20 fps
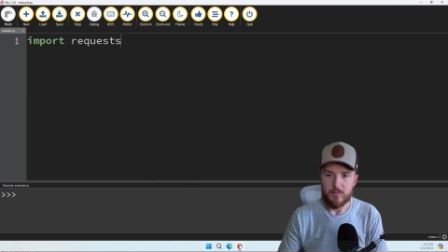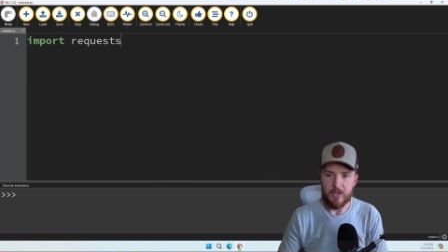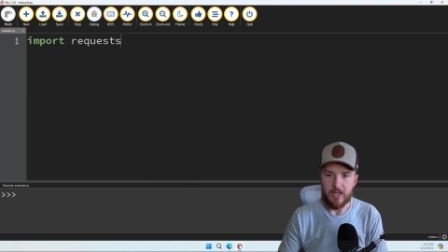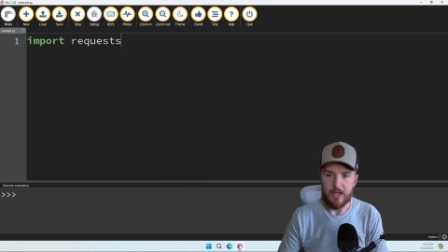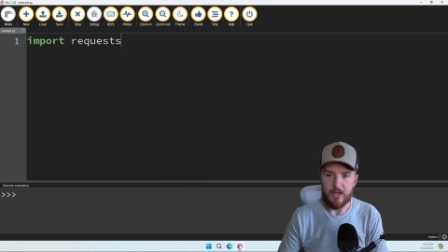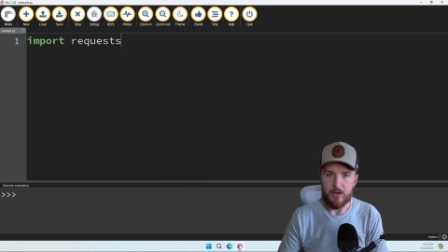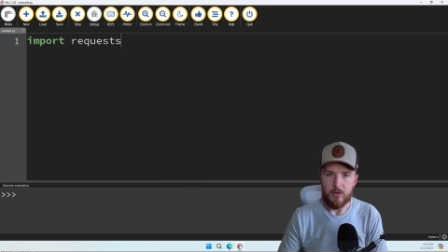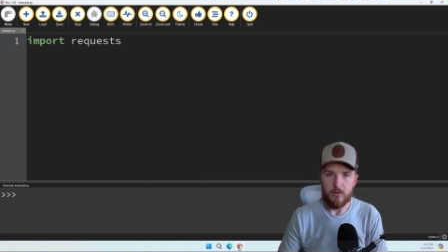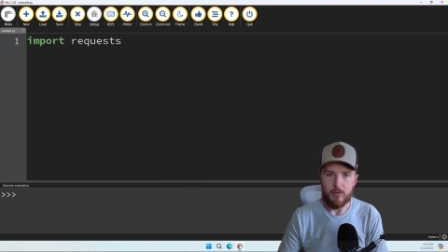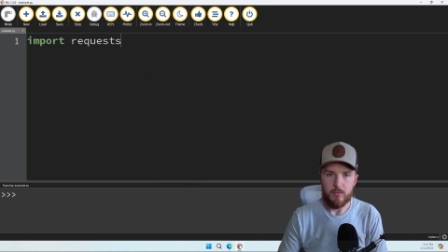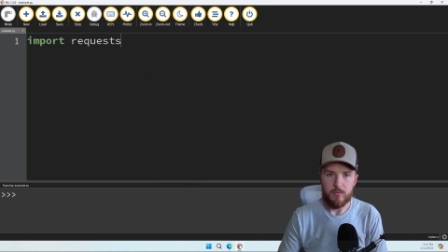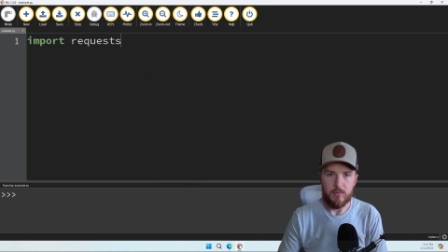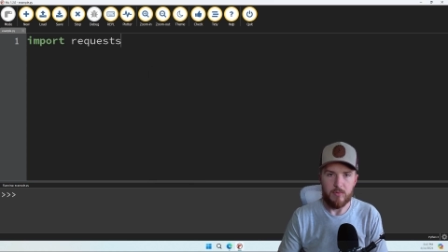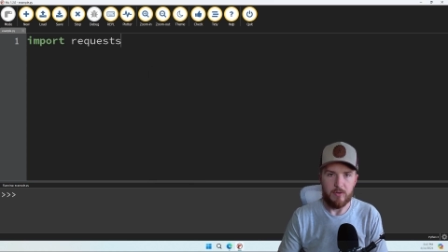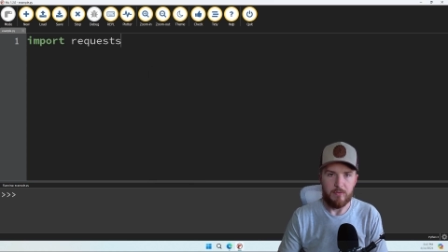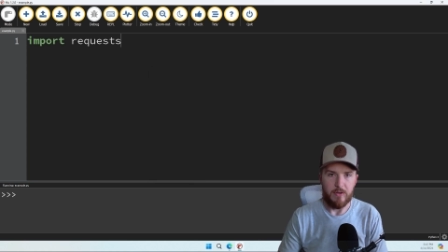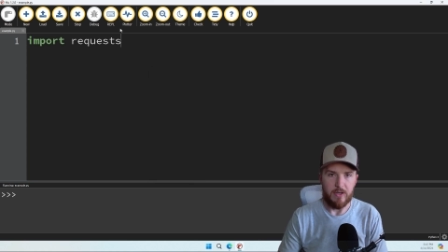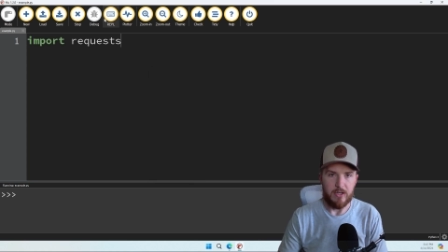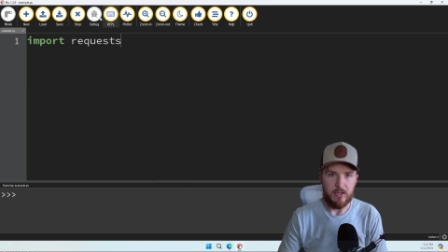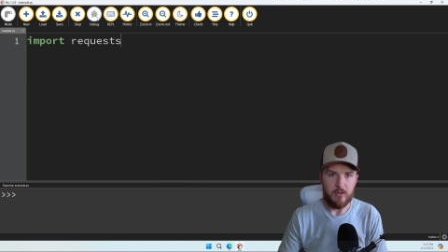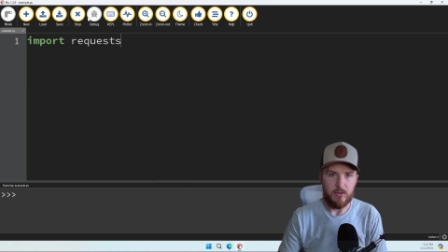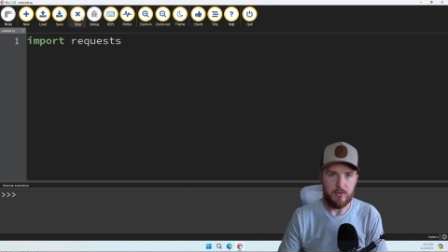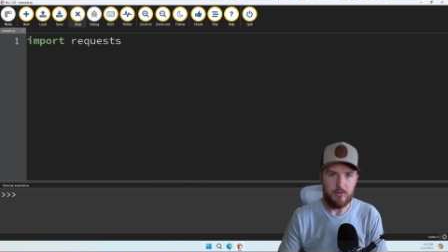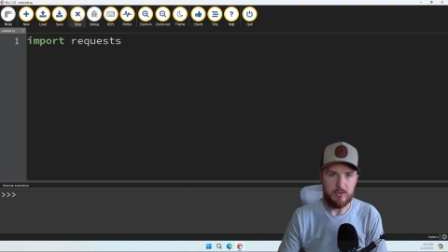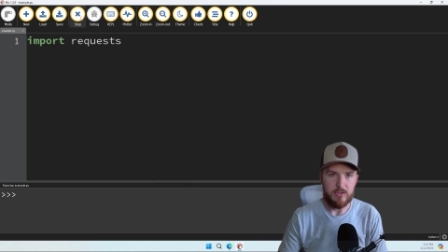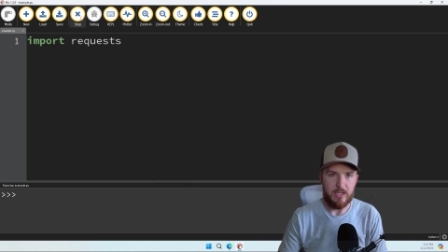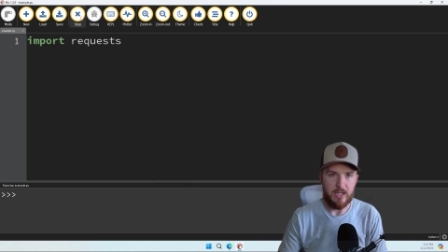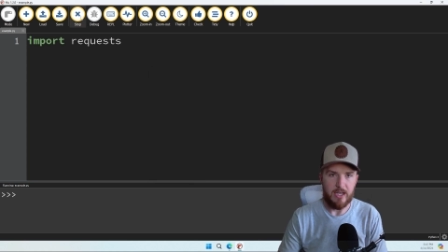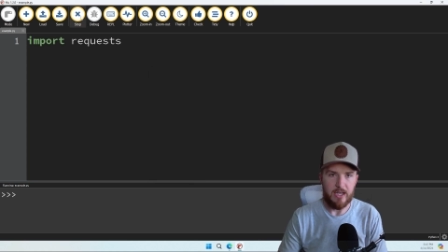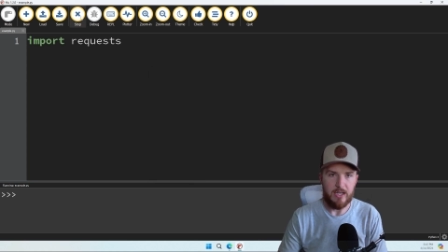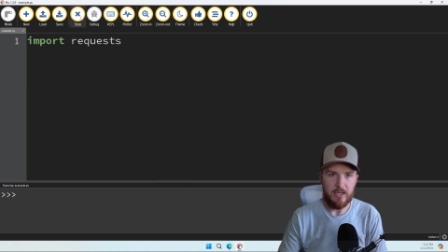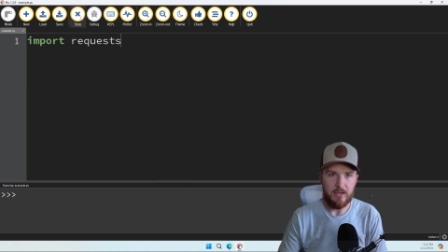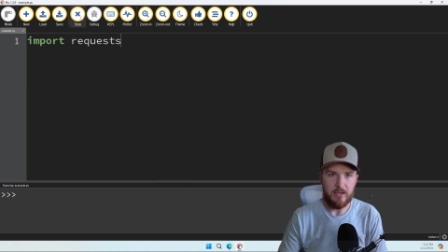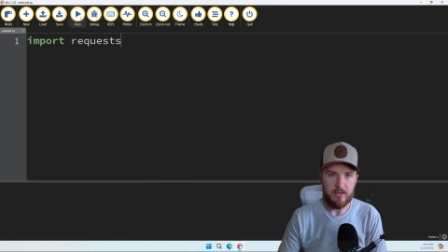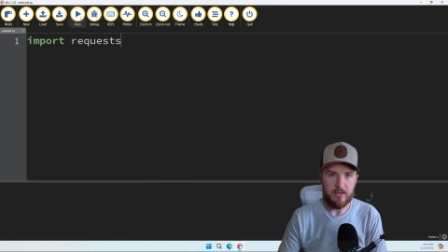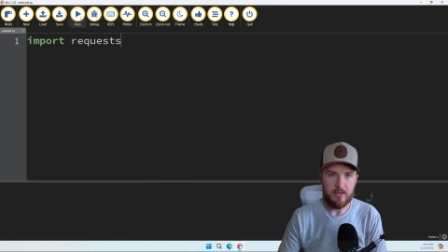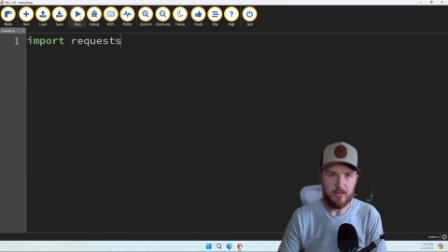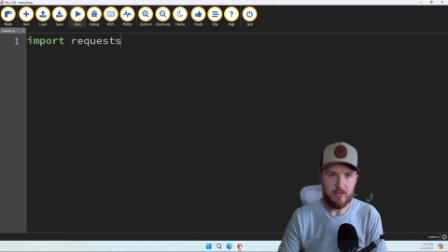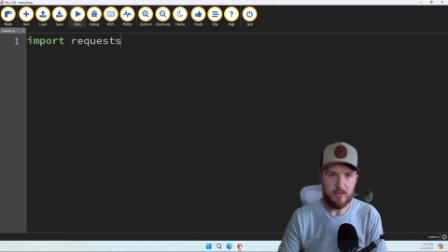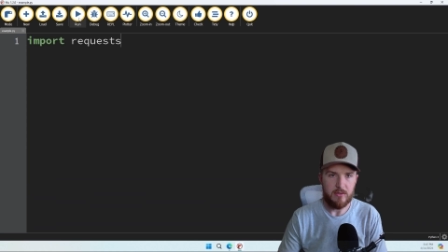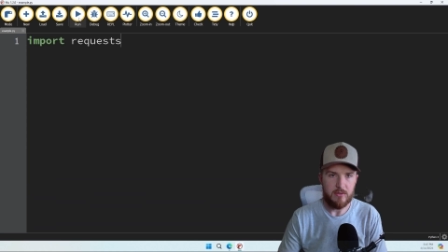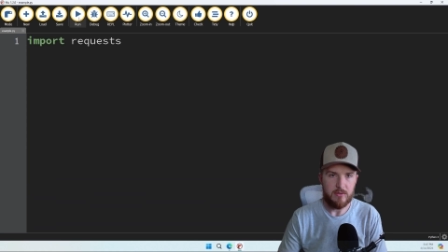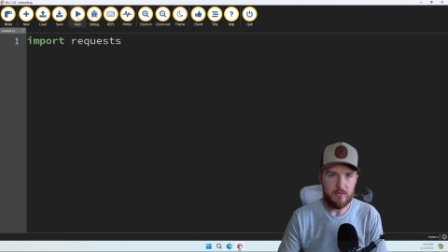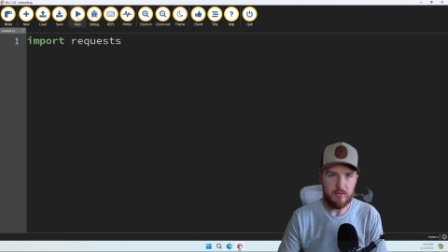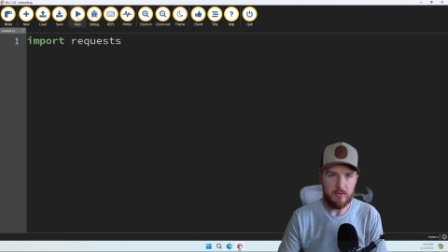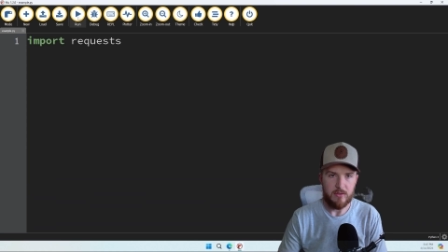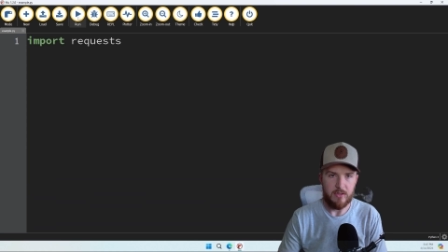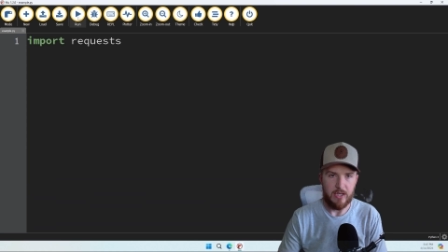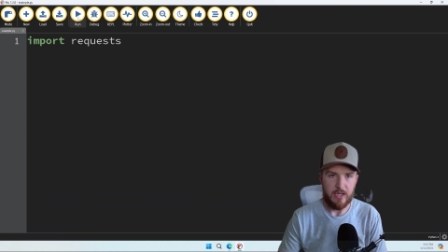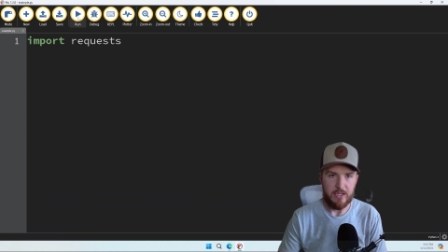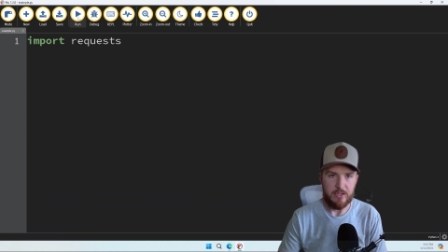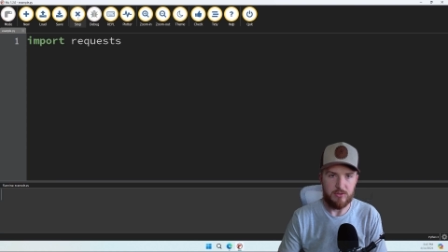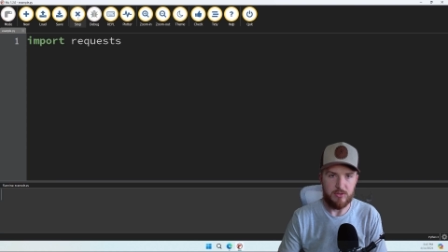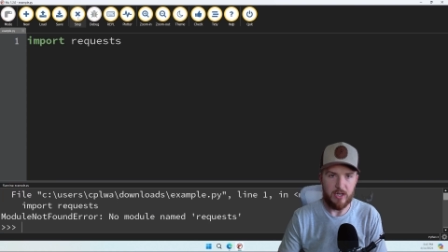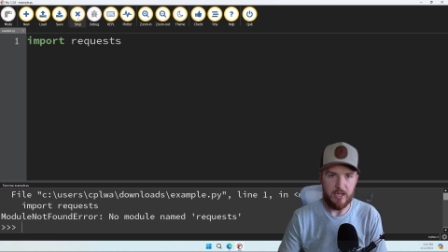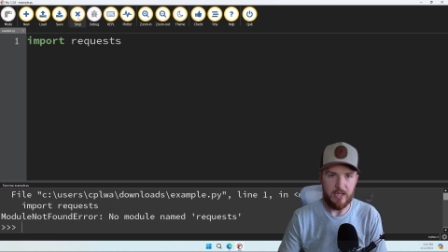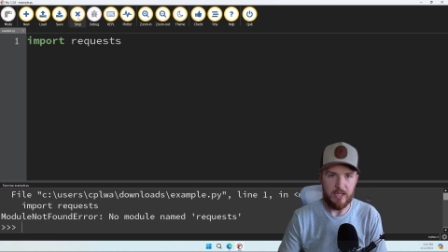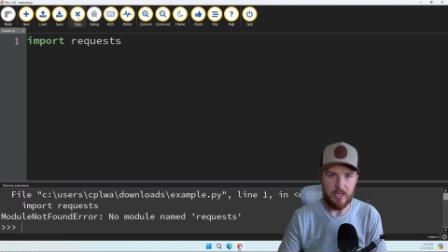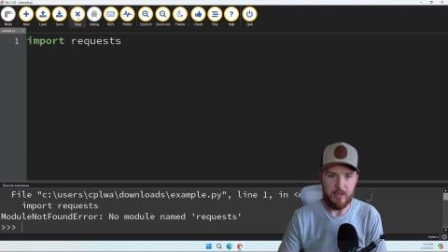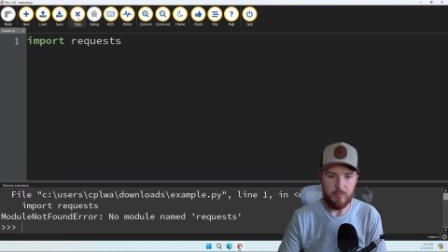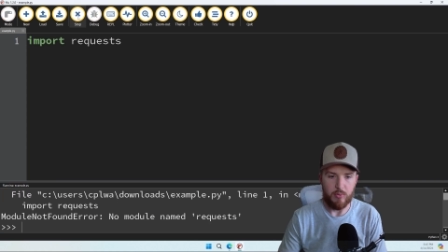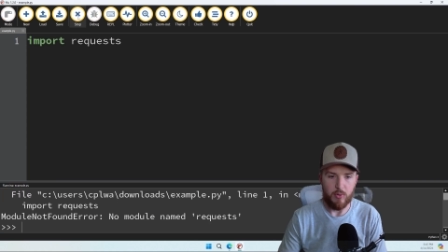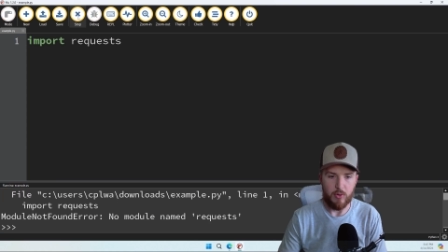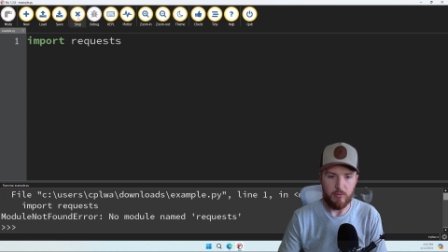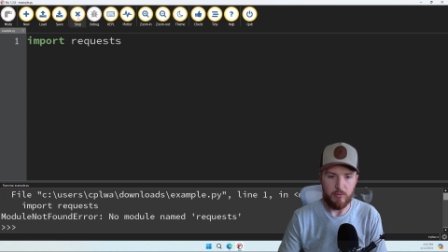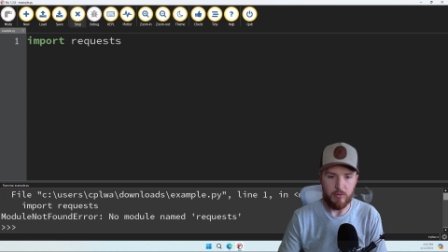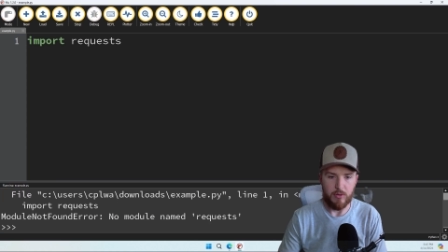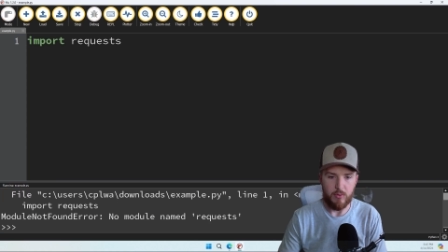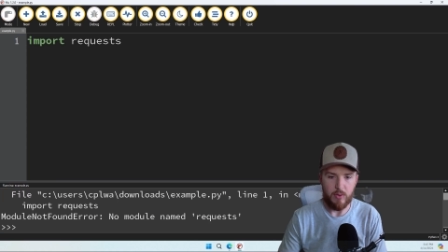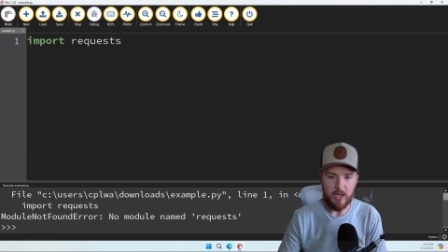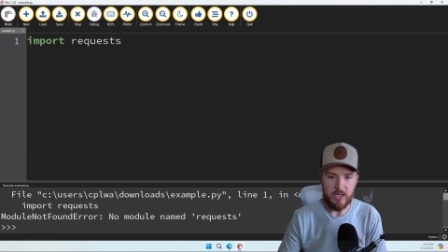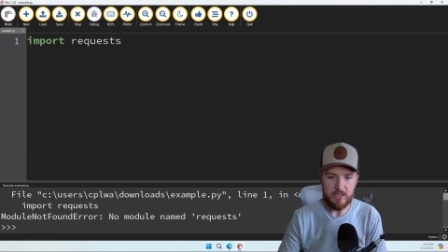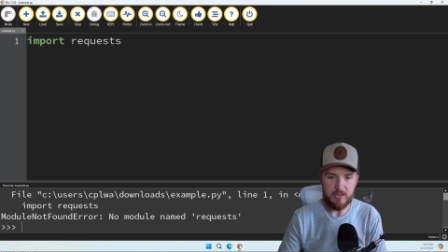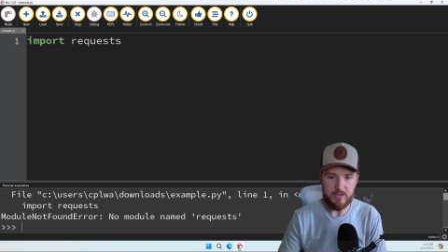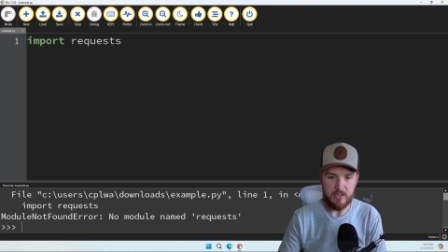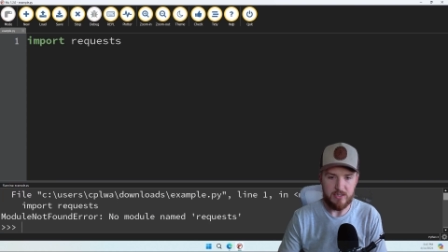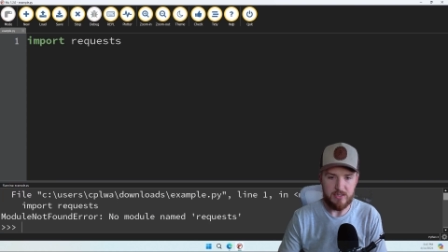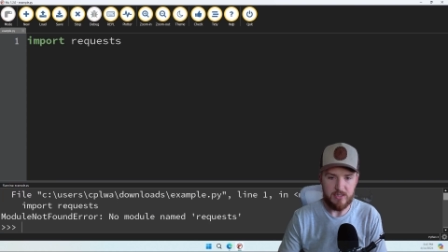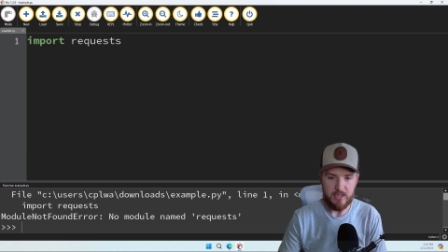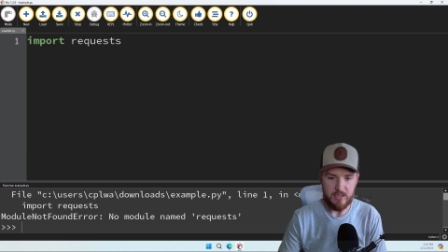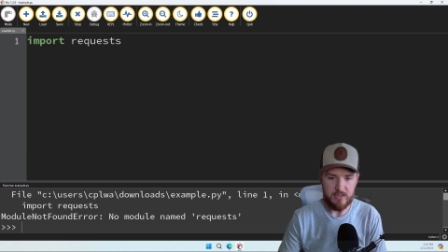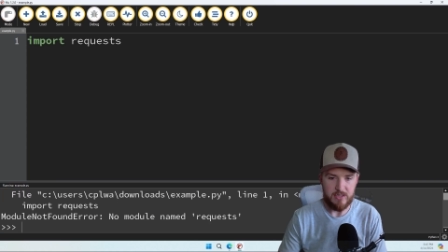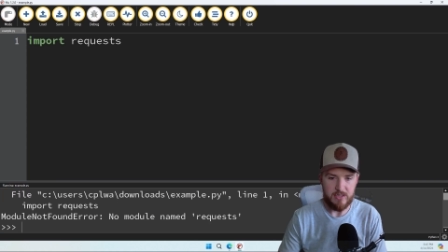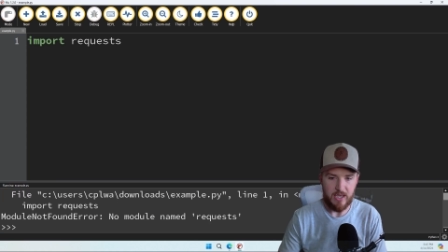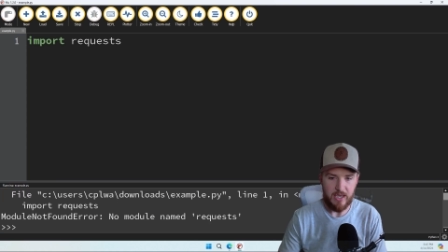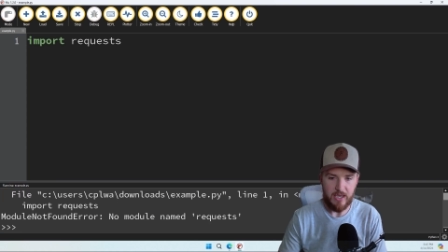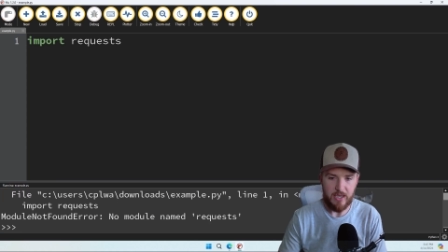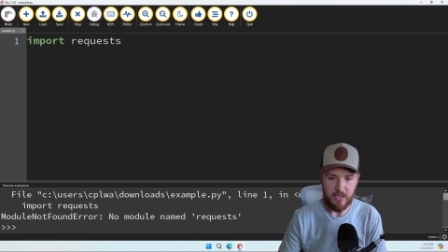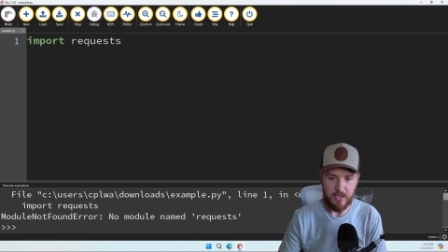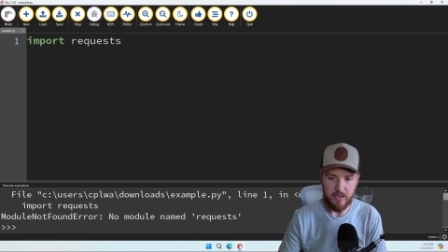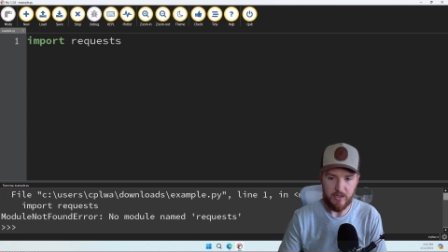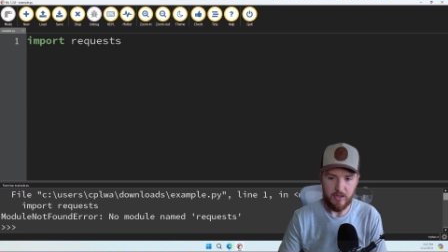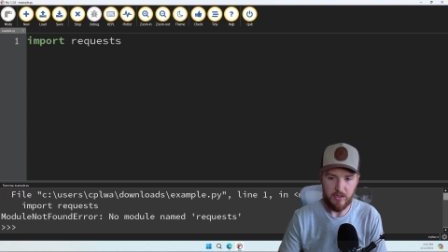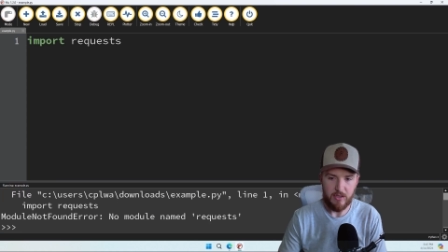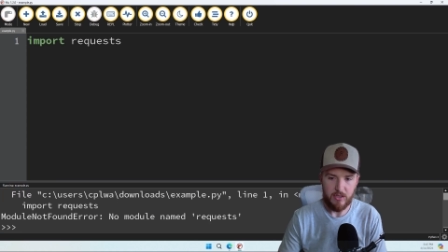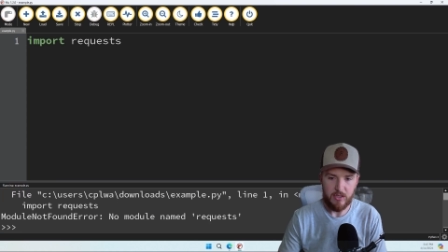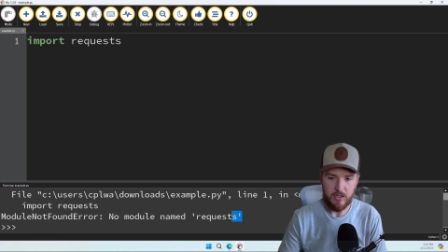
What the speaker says: Now, if I close that and try to import requests, it says, hey,